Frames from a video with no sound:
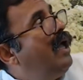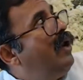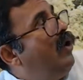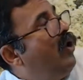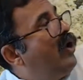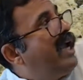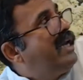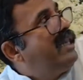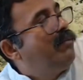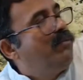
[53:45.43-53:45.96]

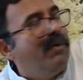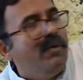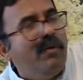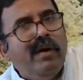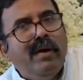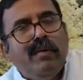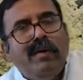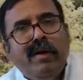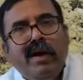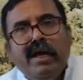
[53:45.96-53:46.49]
look at
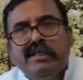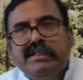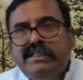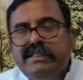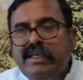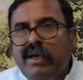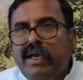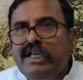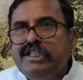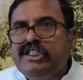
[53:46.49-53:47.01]
a
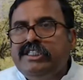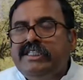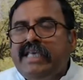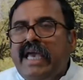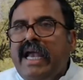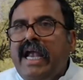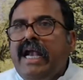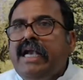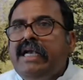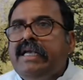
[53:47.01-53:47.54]

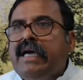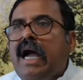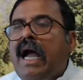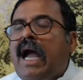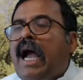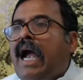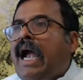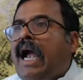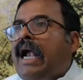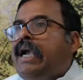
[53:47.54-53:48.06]
saint
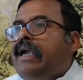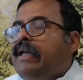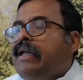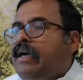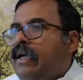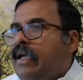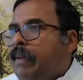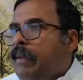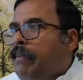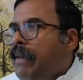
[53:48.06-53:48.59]
and
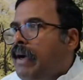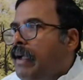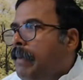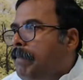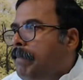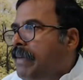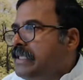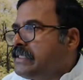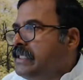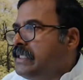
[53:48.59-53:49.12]
a
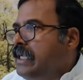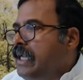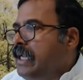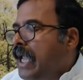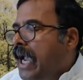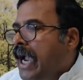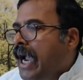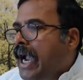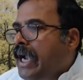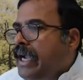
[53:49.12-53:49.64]

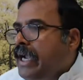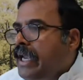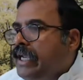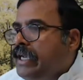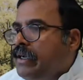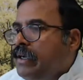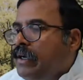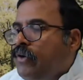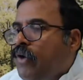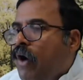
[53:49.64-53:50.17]
person and
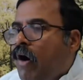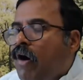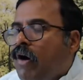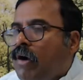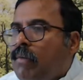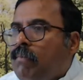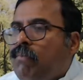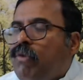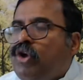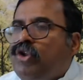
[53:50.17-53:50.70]
a
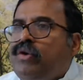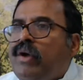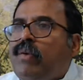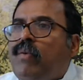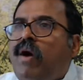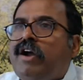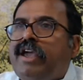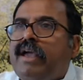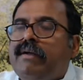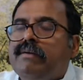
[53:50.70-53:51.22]
dog, both are
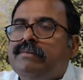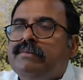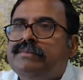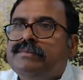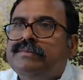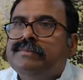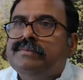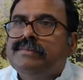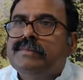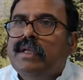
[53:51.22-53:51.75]
walking,
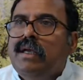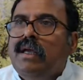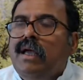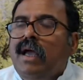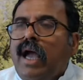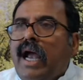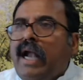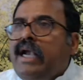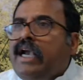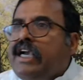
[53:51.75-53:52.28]

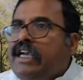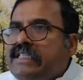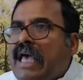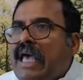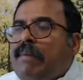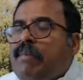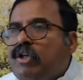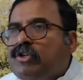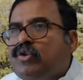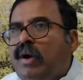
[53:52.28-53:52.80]
and a
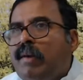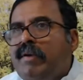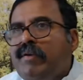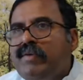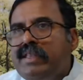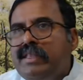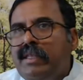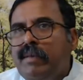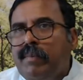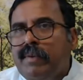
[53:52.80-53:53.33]
disciple is coming
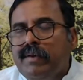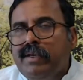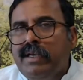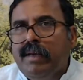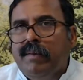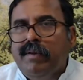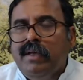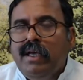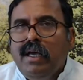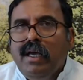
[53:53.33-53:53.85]
with
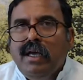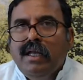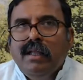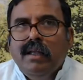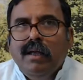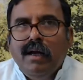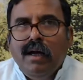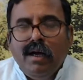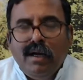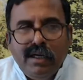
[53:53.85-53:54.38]
him.
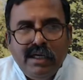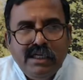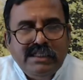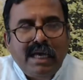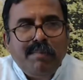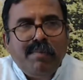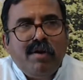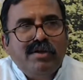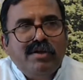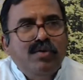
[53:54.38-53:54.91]
A
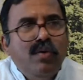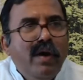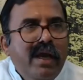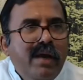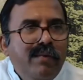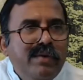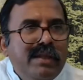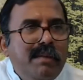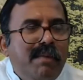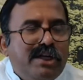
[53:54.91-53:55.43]
disciple is
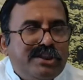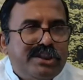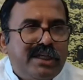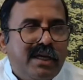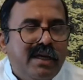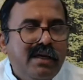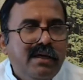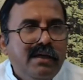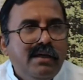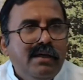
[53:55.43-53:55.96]
going with the
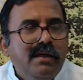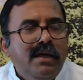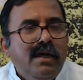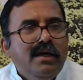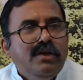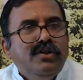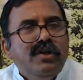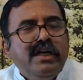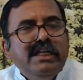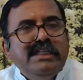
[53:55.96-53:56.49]
master.
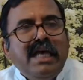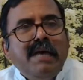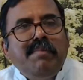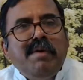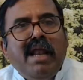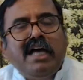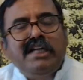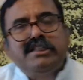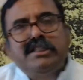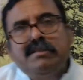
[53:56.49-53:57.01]
So
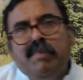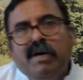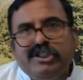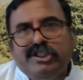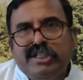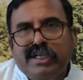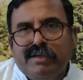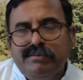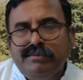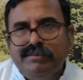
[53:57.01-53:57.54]
disciple asks
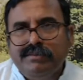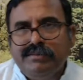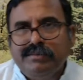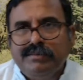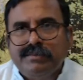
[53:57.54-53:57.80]
master,